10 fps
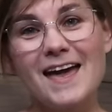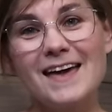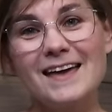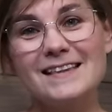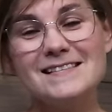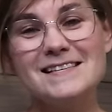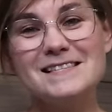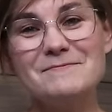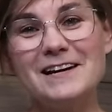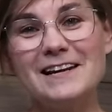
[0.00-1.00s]
This is
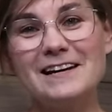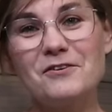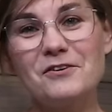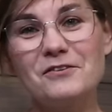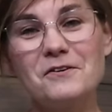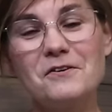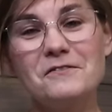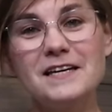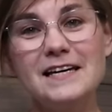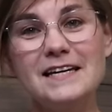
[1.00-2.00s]
my little corner
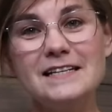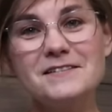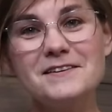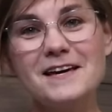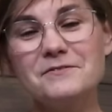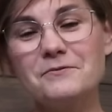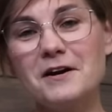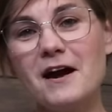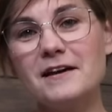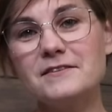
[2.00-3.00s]
of the internet
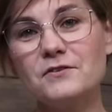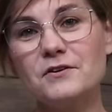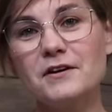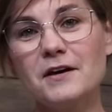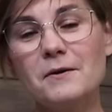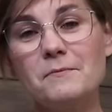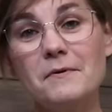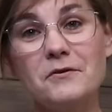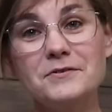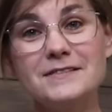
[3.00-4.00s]
where I talk
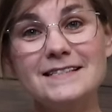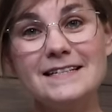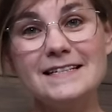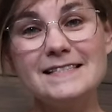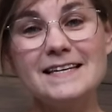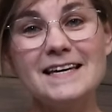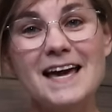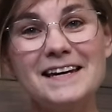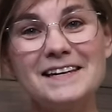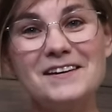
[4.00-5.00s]
about knitting
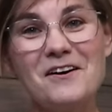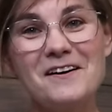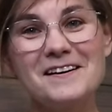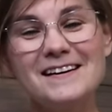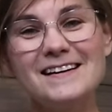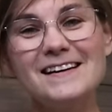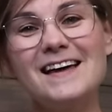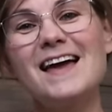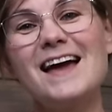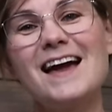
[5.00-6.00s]
and yarn.
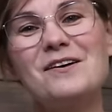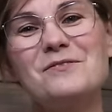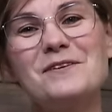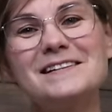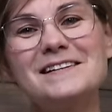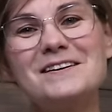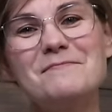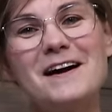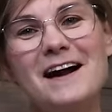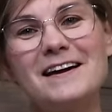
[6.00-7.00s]
Welcome
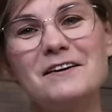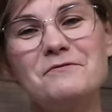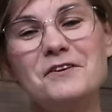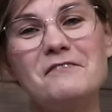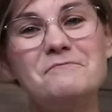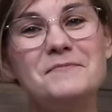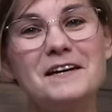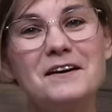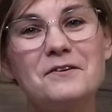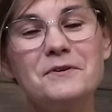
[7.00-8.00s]
back if you have been
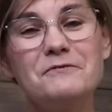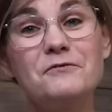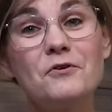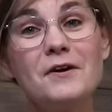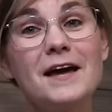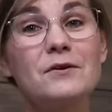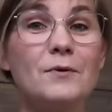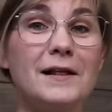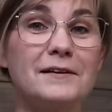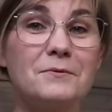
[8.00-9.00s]
here before, and
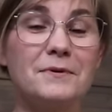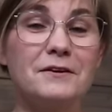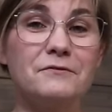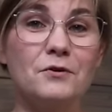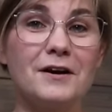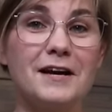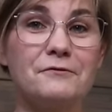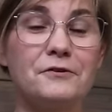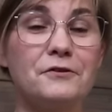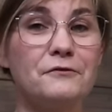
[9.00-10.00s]
welcome if you're here
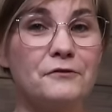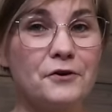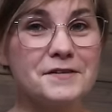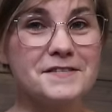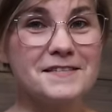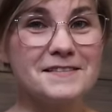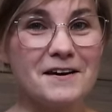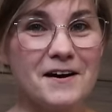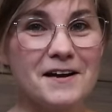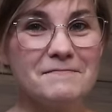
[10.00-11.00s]
for the first
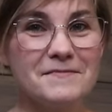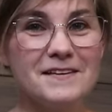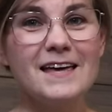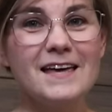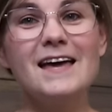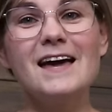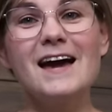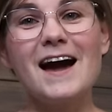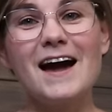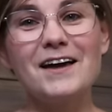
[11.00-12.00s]
time.
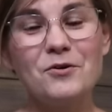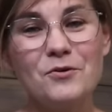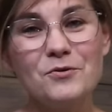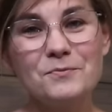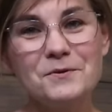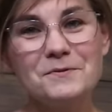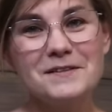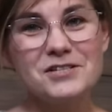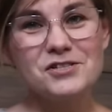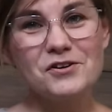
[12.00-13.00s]
I hope you will
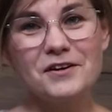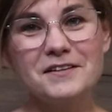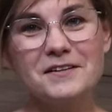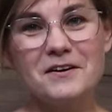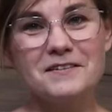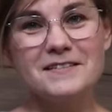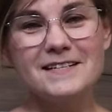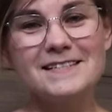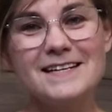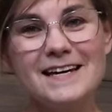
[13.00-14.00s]
enjoy the
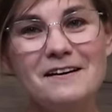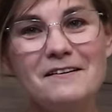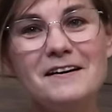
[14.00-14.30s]
content here.